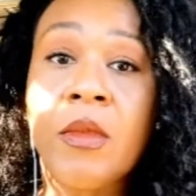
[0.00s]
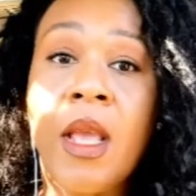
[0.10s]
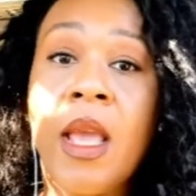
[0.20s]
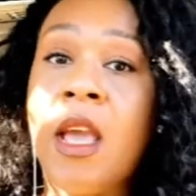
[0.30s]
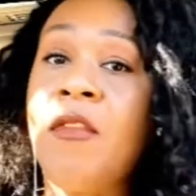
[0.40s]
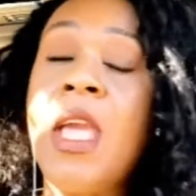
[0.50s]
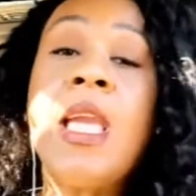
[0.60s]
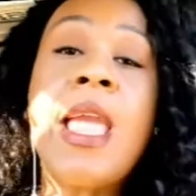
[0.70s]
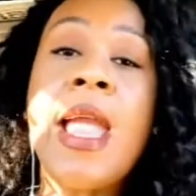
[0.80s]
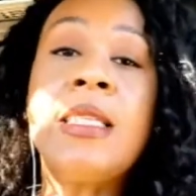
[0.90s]
If he
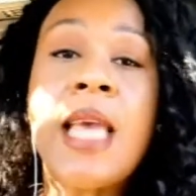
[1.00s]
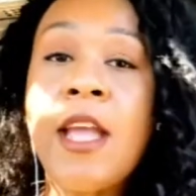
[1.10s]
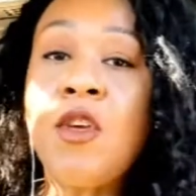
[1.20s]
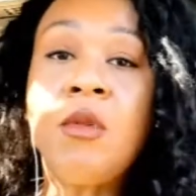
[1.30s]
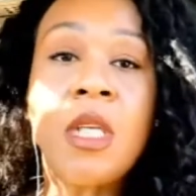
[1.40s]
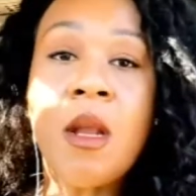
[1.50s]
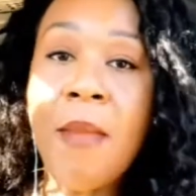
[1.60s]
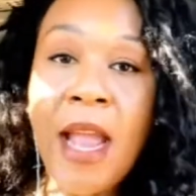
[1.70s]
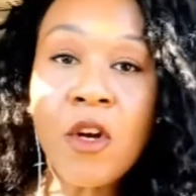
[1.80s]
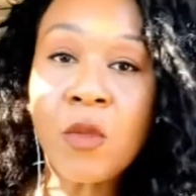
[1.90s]
can't take you to the
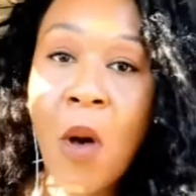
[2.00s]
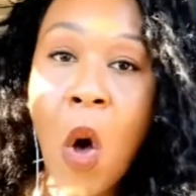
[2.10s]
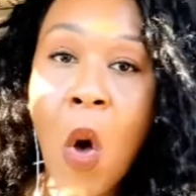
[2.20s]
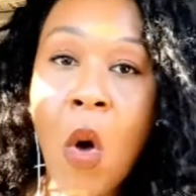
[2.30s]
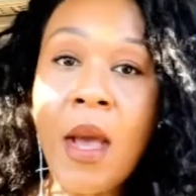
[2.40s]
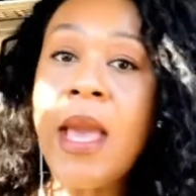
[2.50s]
mayor's ball,